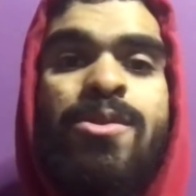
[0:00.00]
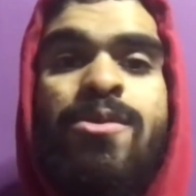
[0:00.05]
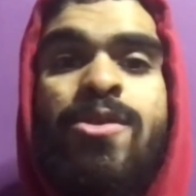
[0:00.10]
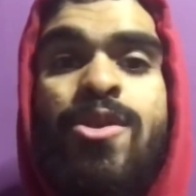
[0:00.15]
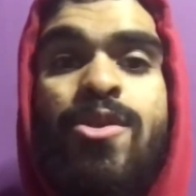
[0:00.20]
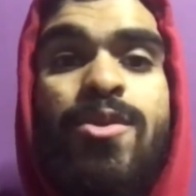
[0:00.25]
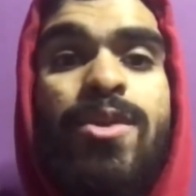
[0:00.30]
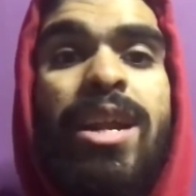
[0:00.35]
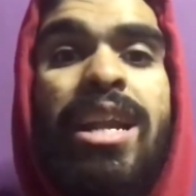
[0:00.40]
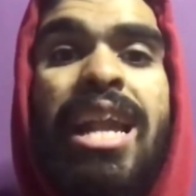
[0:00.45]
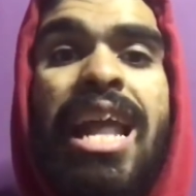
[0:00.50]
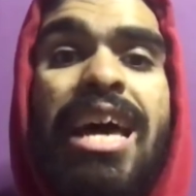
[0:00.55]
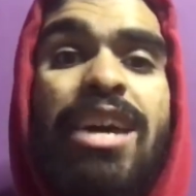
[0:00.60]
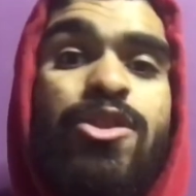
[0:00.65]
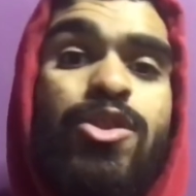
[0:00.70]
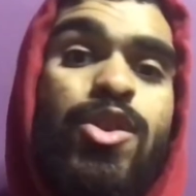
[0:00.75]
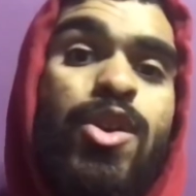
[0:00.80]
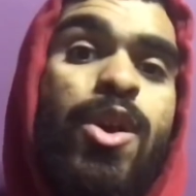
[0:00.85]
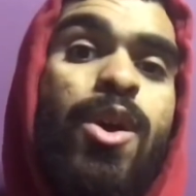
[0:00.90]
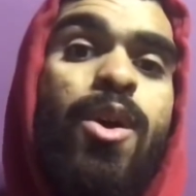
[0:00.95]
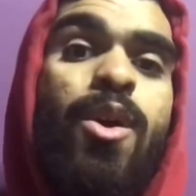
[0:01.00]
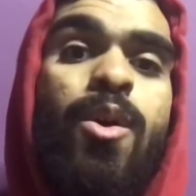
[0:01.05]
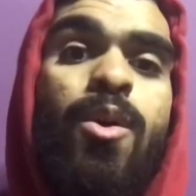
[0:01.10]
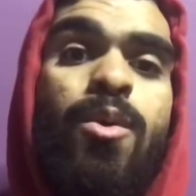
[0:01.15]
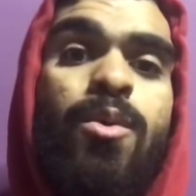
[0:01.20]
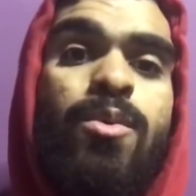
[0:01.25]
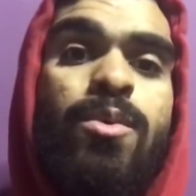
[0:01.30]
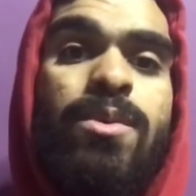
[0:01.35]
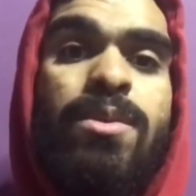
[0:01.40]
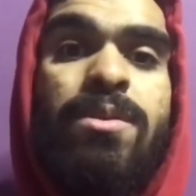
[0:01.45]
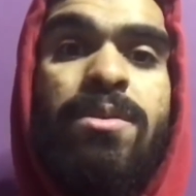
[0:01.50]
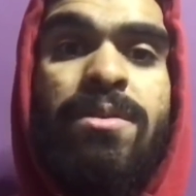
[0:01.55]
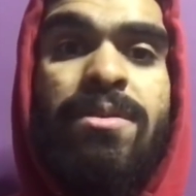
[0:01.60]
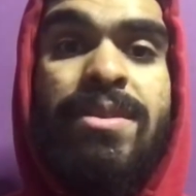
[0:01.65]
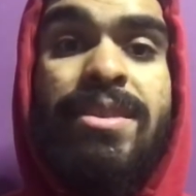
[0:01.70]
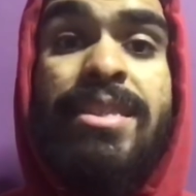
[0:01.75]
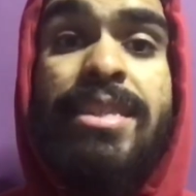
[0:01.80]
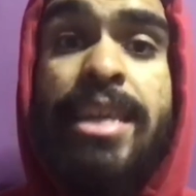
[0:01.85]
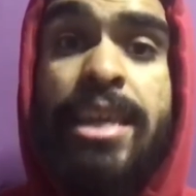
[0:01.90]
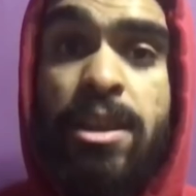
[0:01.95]
utilize your own
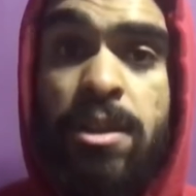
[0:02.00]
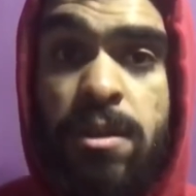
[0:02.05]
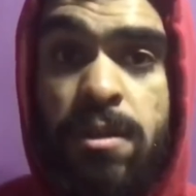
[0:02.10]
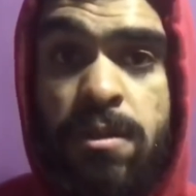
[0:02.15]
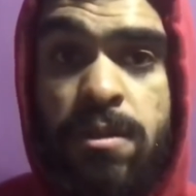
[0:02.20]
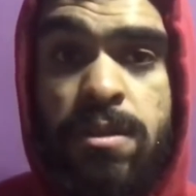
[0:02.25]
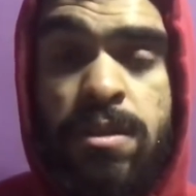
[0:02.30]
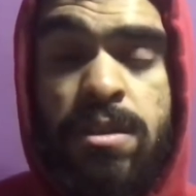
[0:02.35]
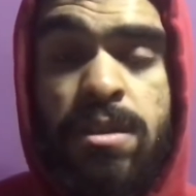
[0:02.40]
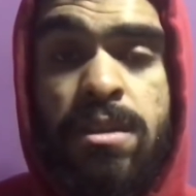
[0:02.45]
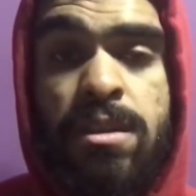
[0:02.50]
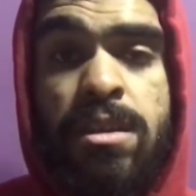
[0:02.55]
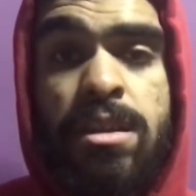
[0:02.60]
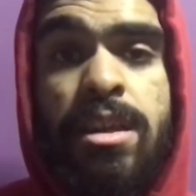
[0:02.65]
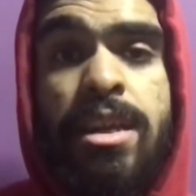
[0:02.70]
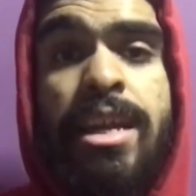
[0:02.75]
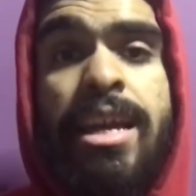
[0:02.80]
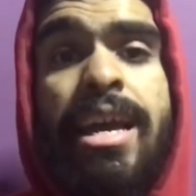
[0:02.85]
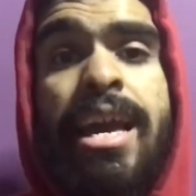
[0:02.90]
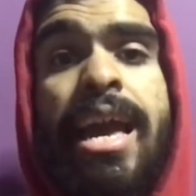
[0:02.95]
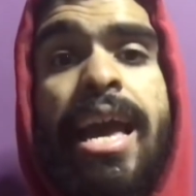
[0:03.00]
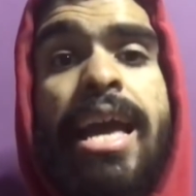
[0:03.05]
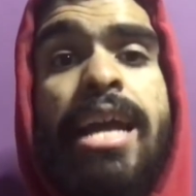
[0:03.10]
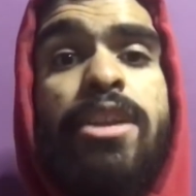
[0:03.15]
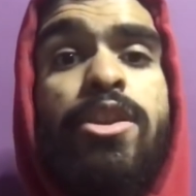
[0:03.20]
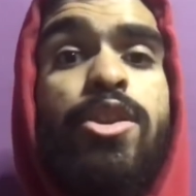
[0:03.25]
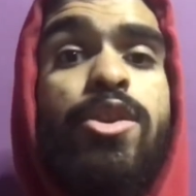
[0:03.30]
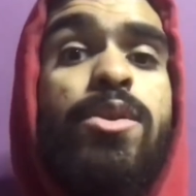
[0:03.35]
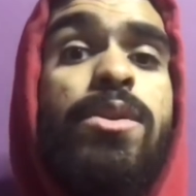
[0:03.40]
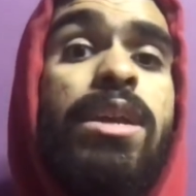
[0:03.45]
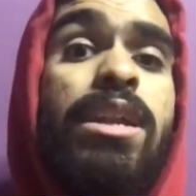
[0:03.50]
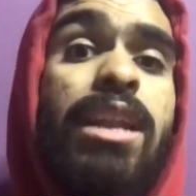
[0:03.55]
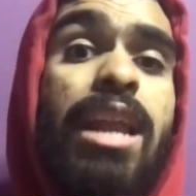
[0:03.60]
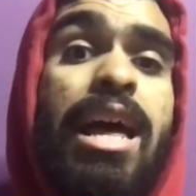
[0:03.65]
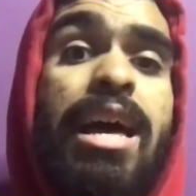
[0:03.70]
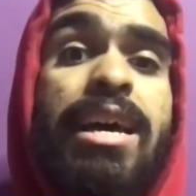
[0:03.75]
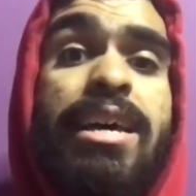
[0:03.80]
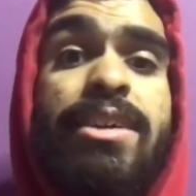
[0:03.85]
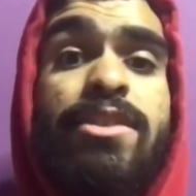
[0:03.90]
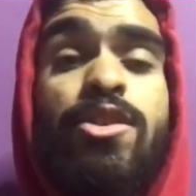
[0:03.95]
skills and
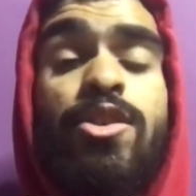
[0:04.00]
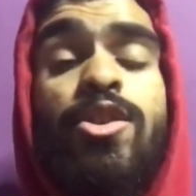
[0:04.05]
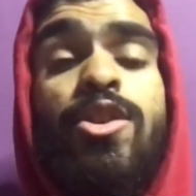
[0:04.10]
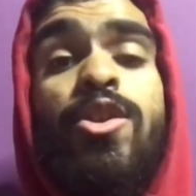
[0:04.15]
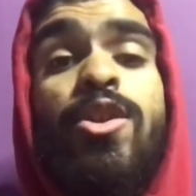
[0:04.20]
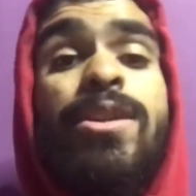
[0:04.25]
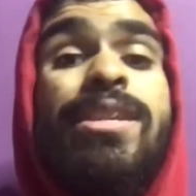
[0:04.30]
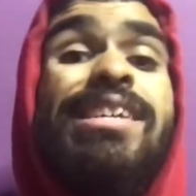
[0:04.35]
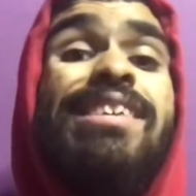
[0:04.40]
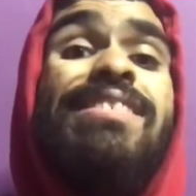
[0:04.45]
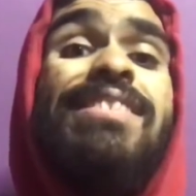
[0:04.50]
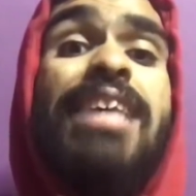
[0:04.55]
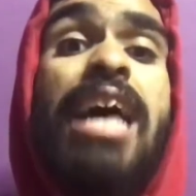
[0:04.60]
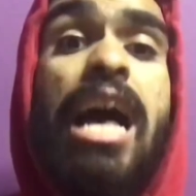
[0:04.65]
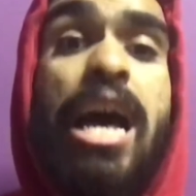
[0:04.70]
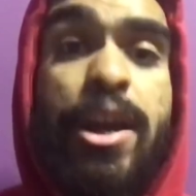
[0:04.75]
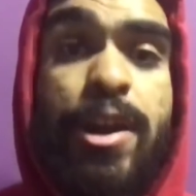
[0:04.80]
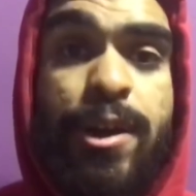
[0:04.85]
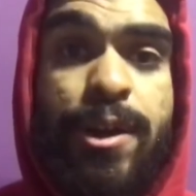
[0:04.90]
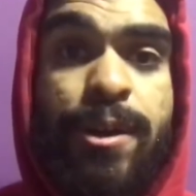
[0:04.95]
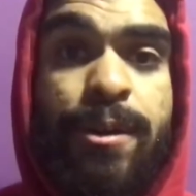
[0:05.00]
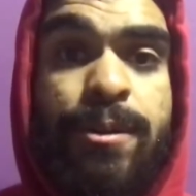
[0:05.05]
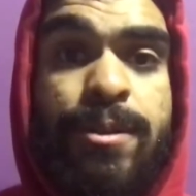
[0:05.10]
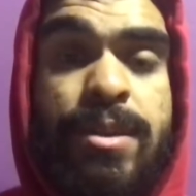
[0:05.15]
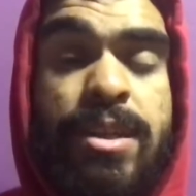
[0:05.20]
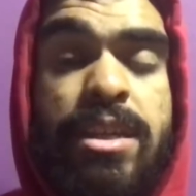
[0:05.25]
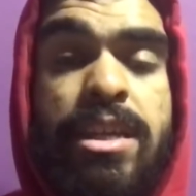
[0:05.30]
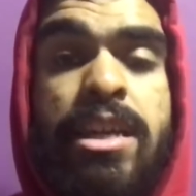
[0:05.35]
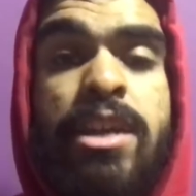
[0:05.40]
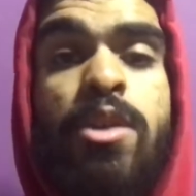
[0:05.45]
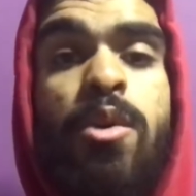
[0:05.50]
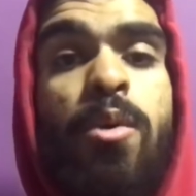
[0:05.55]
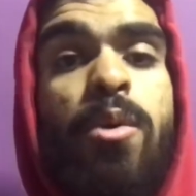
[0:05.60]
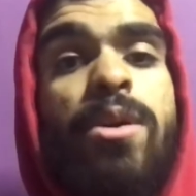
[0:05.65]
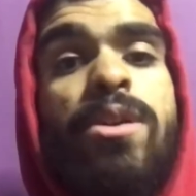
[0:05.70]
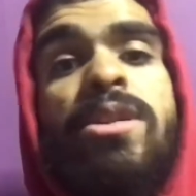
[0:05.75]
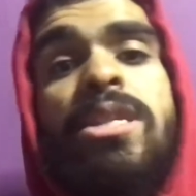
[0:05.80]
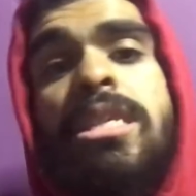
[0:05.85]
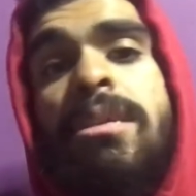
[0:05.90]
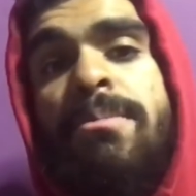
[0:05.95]
utilize your desires in
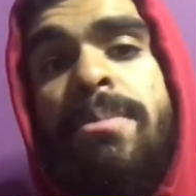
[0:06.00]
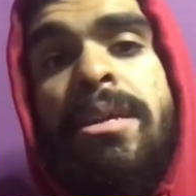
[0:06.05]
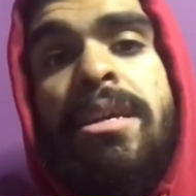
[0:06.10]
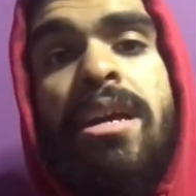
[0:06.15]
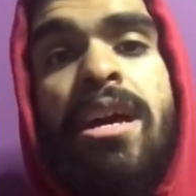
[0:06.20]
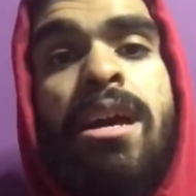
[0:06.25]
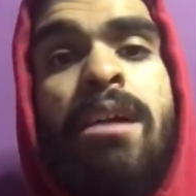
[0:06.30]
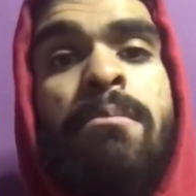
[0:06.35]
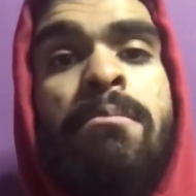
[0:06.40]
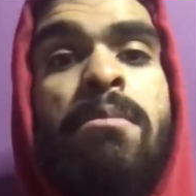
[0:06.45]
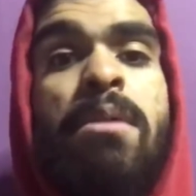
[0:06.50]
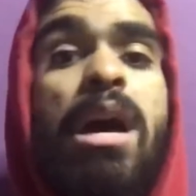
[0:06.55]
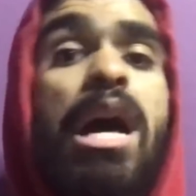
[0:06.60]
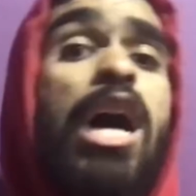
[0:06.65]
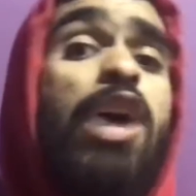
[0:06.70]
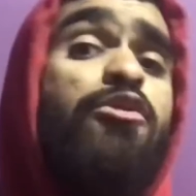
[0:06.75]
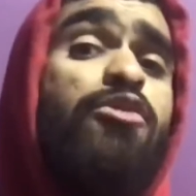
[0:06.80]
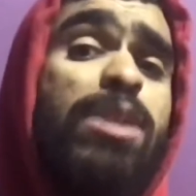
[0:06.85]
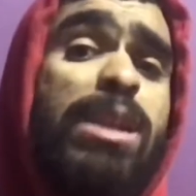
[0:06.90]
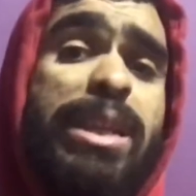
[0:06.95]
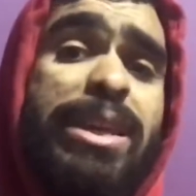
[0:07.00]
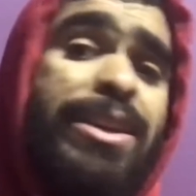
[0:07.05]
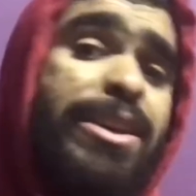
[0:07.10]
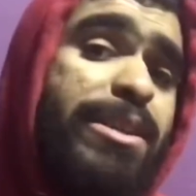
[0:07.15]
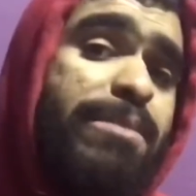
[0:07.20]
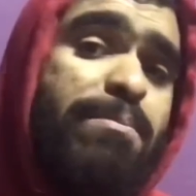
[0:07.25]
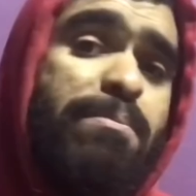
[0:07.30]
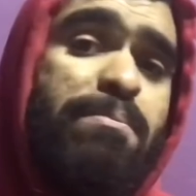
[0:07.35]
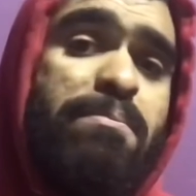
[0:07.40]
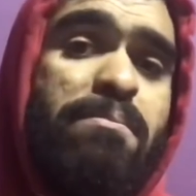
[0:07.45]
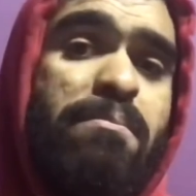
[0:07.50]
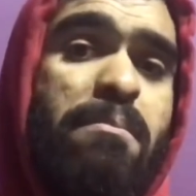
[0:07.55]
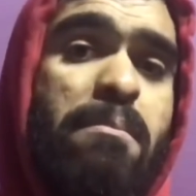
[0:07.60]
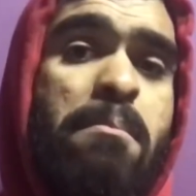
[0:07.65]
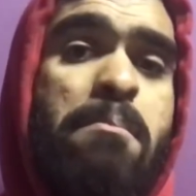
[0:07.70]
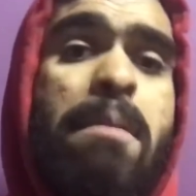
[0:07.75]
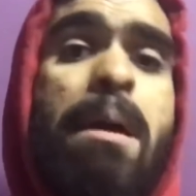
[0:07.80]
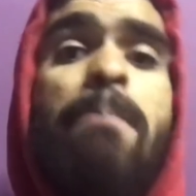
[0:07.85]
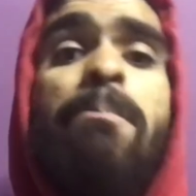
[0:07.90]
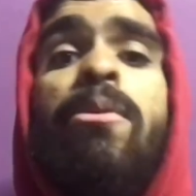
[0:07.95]
order to become a really good
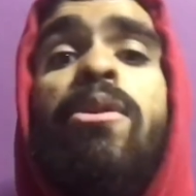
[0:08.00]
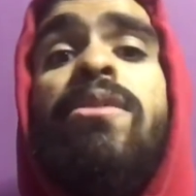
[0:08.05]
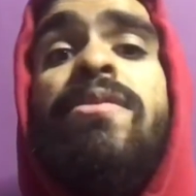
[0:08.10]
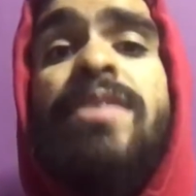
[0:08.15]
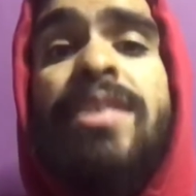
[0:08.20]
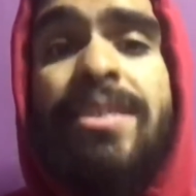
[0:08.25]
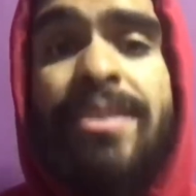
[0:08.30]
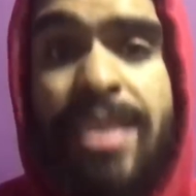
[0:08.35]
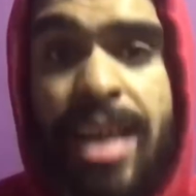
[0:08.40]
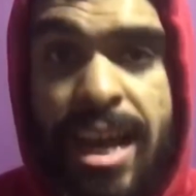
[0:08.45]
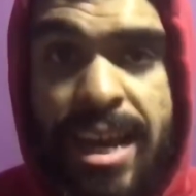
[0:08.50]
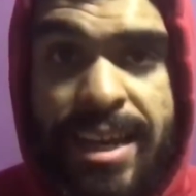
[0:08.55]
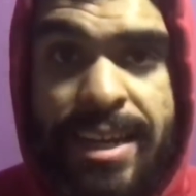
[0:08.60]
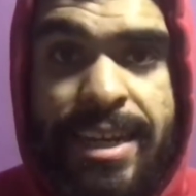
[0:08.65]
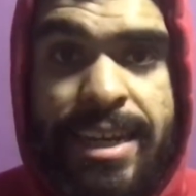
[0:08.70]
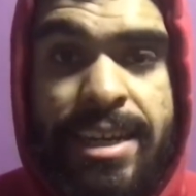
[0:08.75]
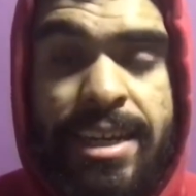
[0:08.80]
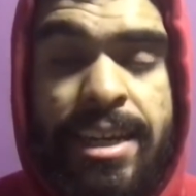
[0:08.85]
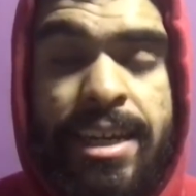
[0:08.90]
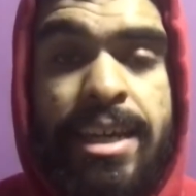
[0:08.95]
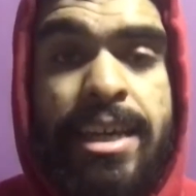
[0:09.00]
member of society.